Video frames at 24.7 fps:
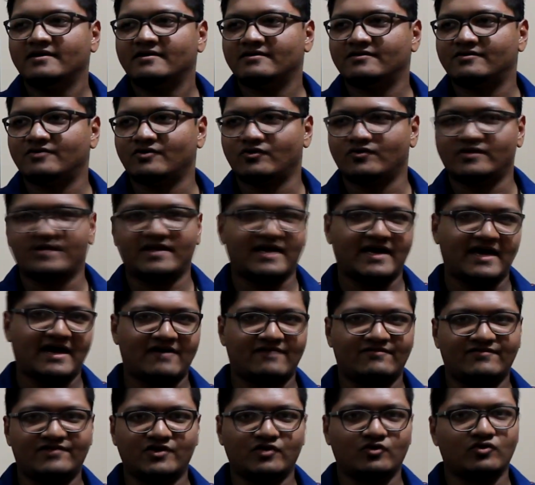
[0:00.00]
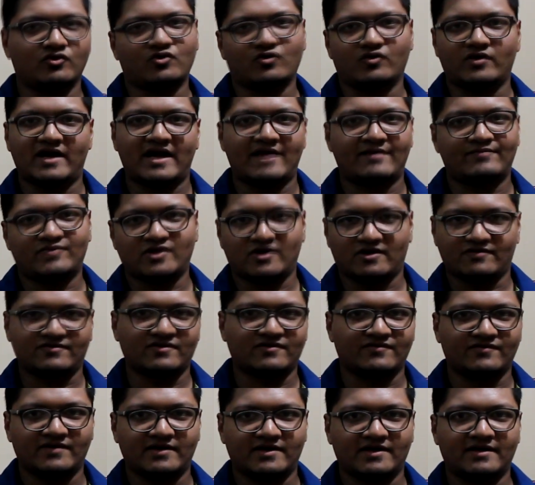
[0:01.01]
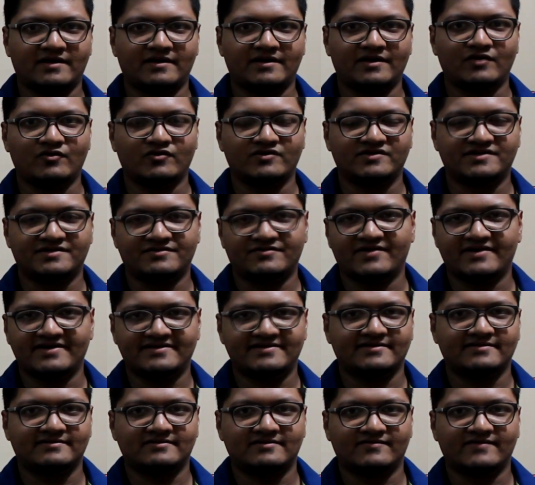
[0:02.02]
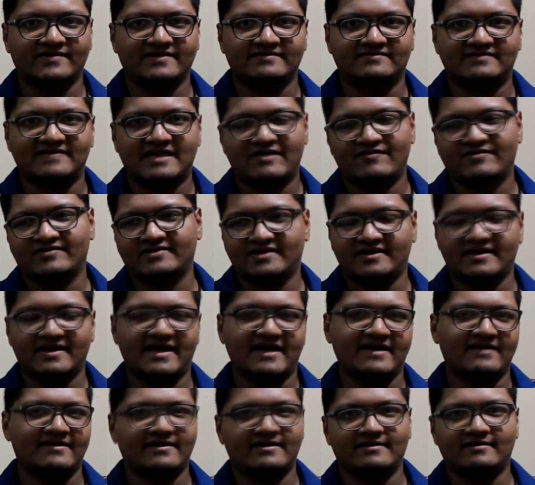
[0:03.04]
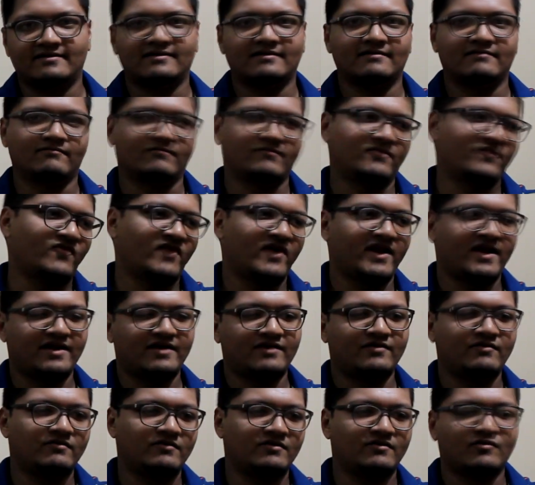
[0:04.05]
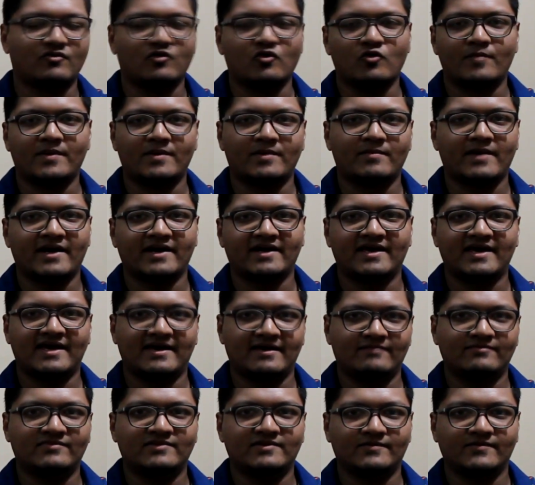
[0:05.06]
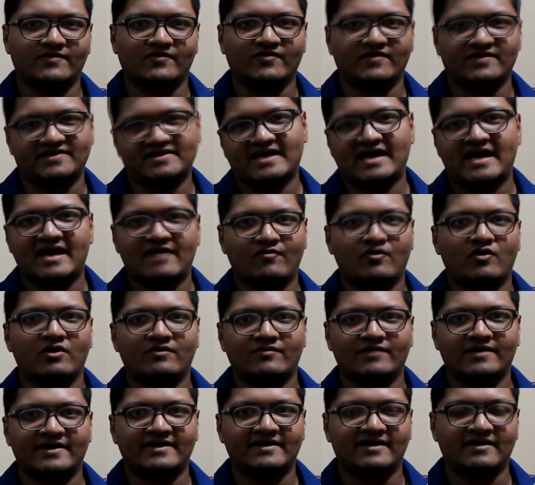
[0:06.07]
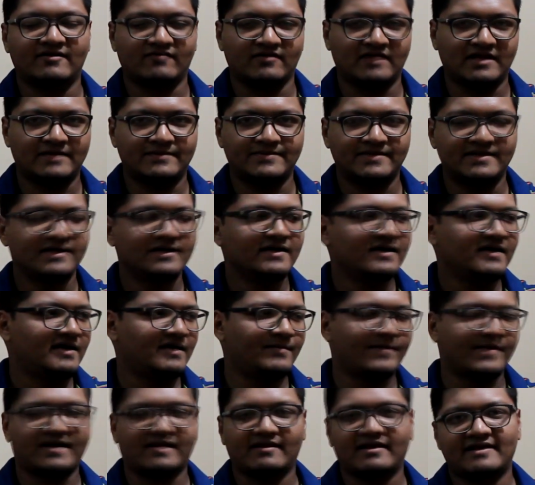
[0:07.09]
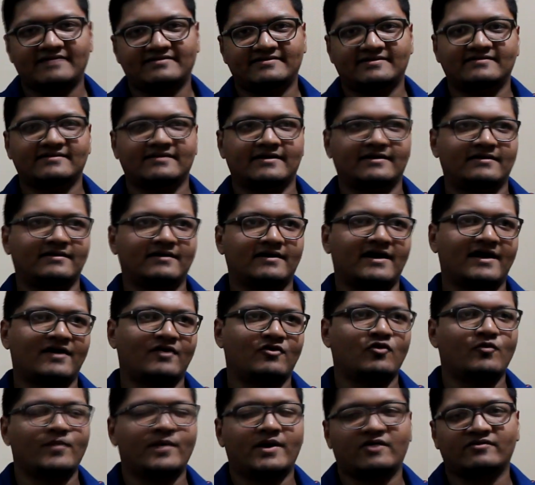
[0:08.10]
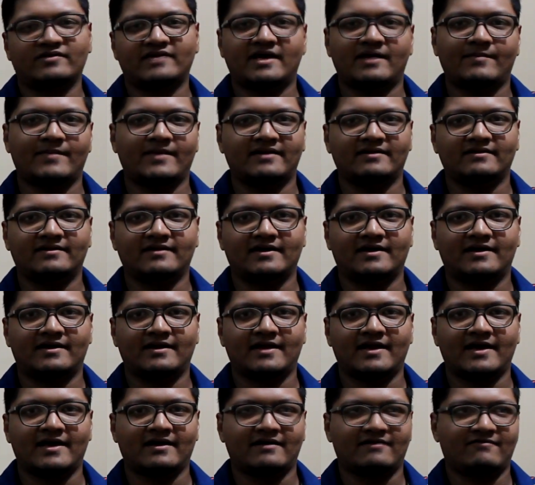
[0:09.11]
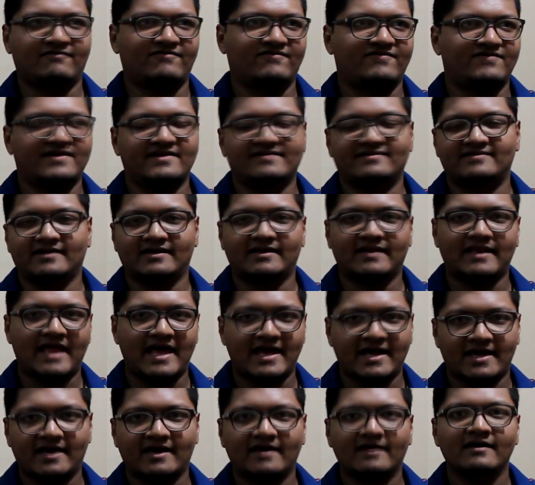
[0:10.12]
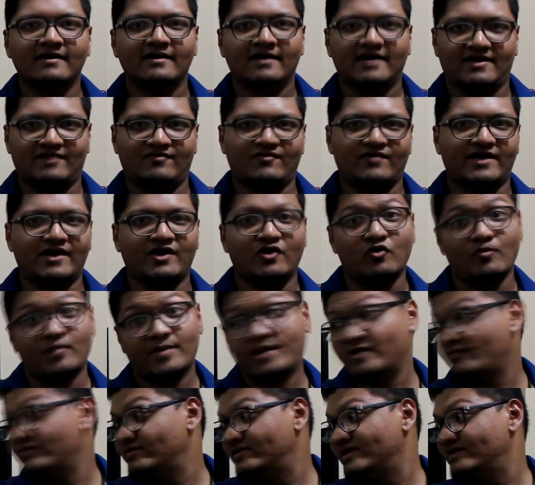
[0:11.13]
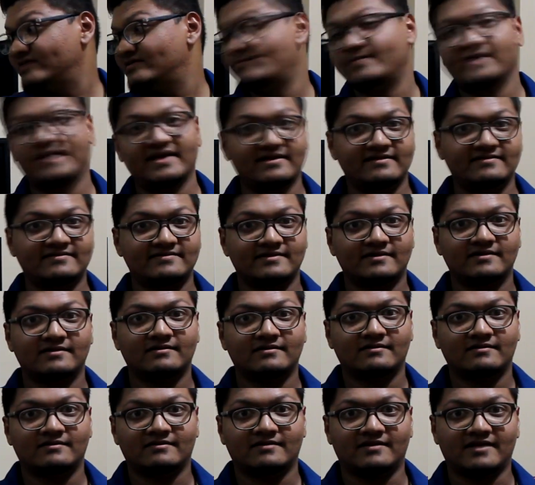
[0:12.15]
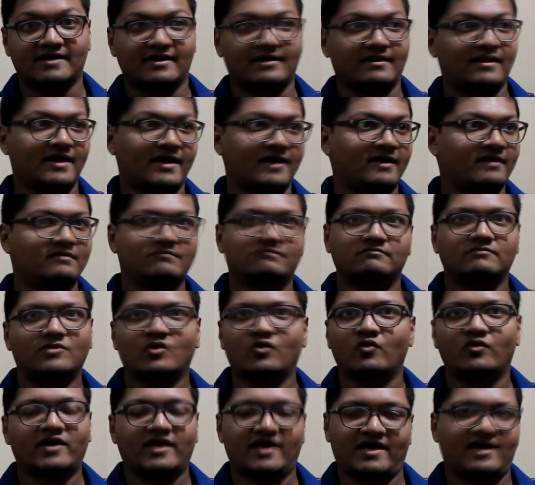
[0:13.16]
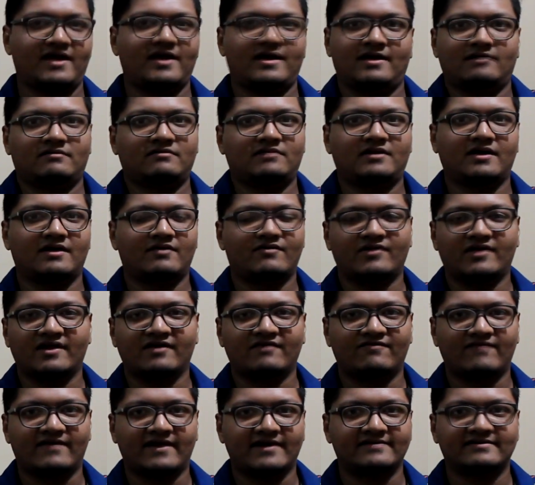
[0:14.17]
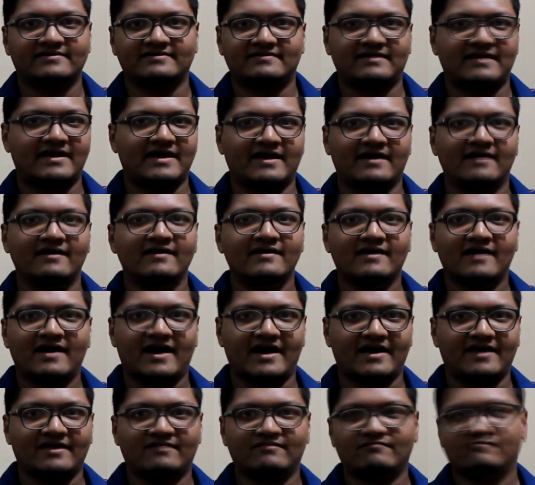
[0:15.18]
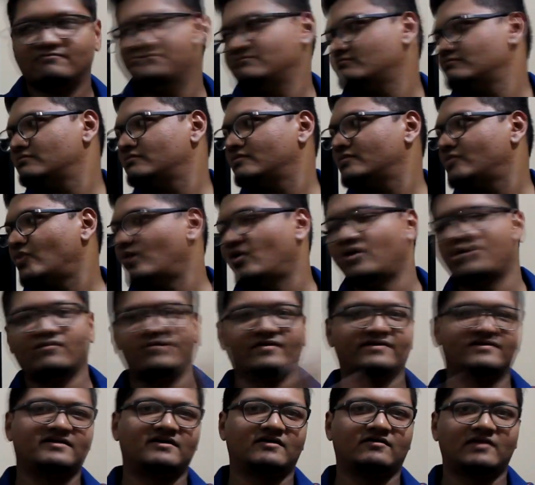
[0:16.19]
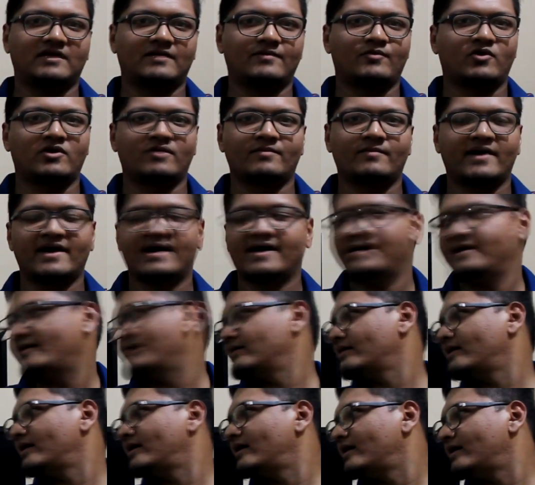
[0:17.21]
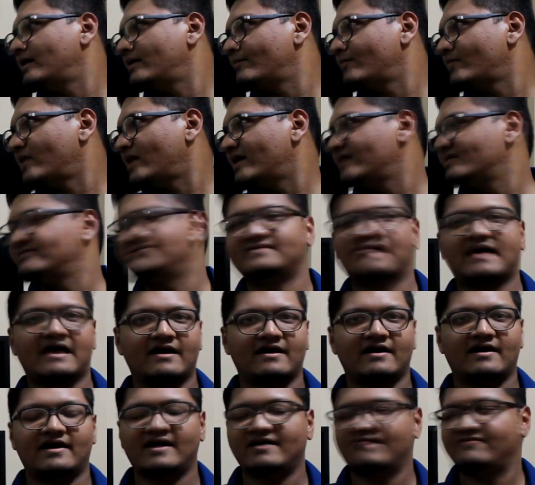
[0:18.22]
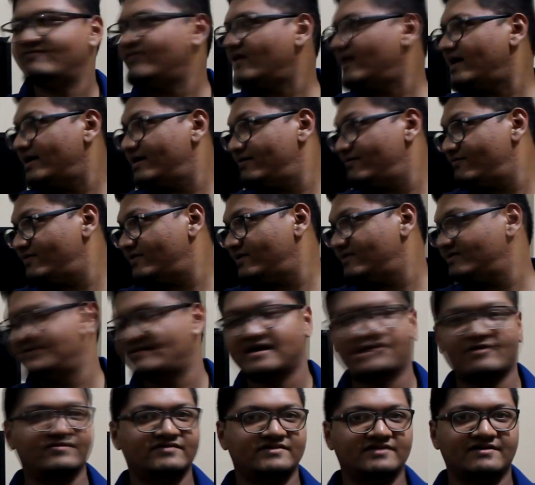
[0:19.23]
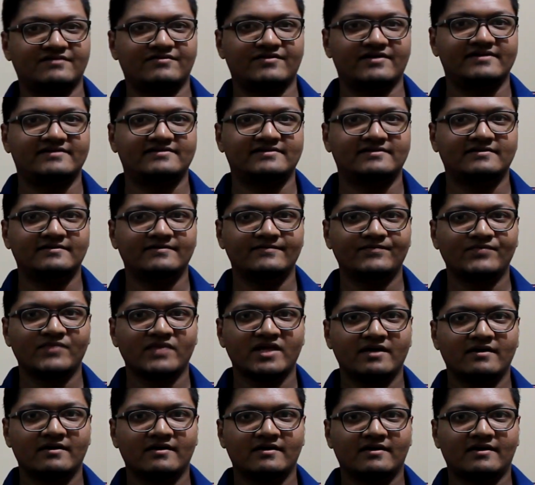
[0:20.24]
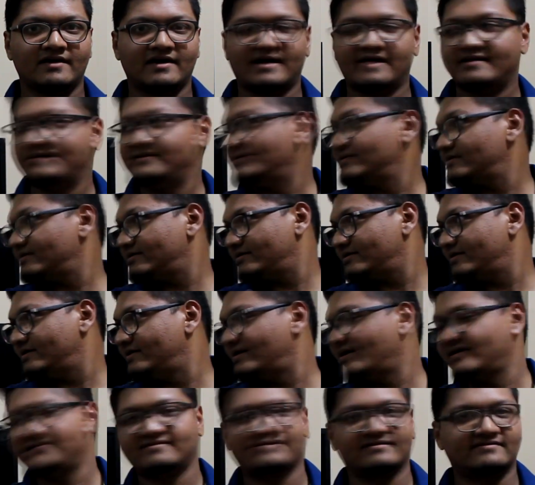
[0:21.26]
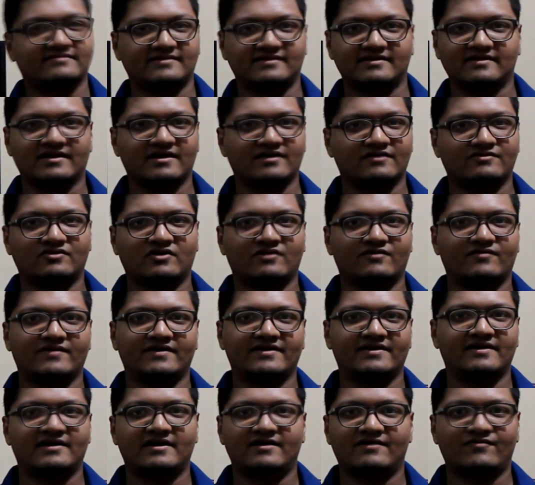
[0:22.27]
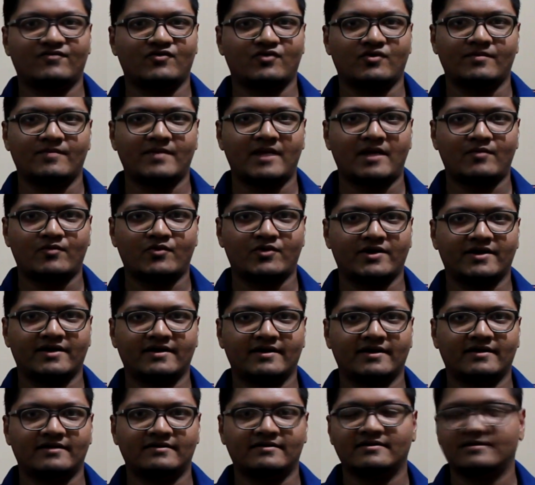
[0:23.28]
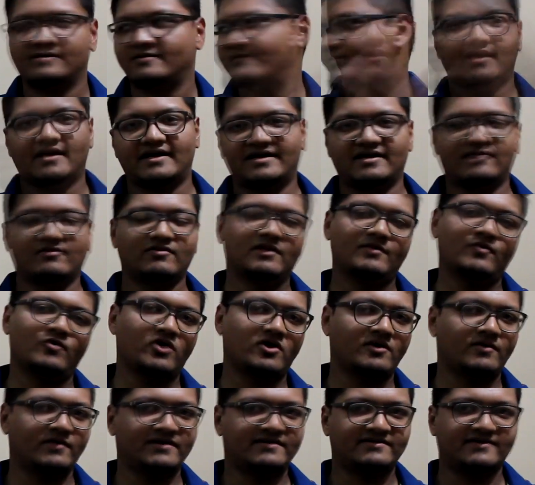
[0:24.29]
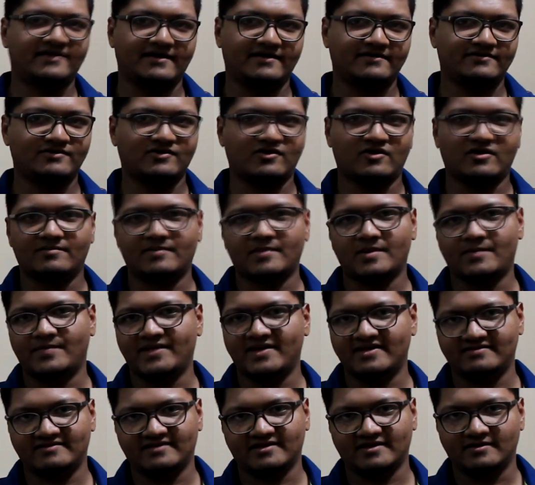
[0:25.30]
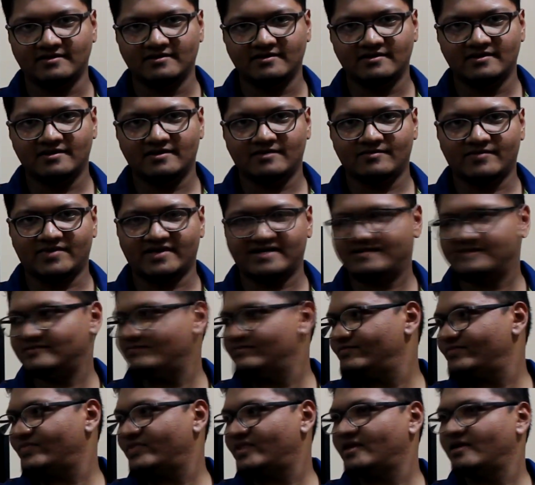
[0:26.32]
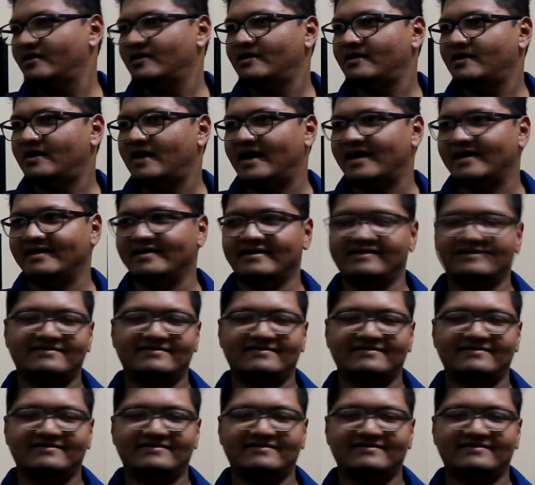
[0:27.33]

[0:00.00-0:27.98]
So they have dual core laptops of the newer generations between 7th and 8th, and when I open my games which I have already developed in the classes, and I open on them and they are like freezing, lagging, and when I open on this beast, they are like okay, they are running fine, just like I always develop on my i5 7th generation, and it has 16 gigs of DDR4 memory, and I develop one of my things on my PC, but I need